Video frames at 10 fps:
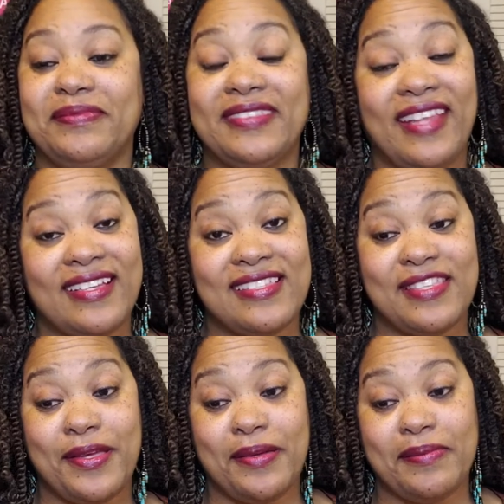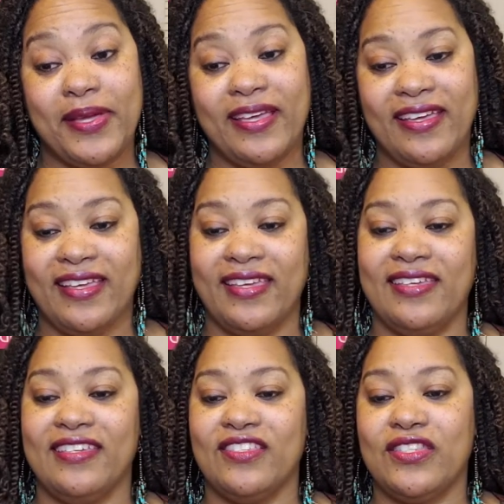Next tip
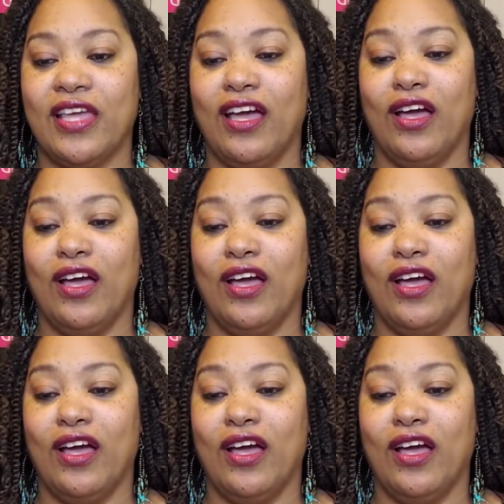is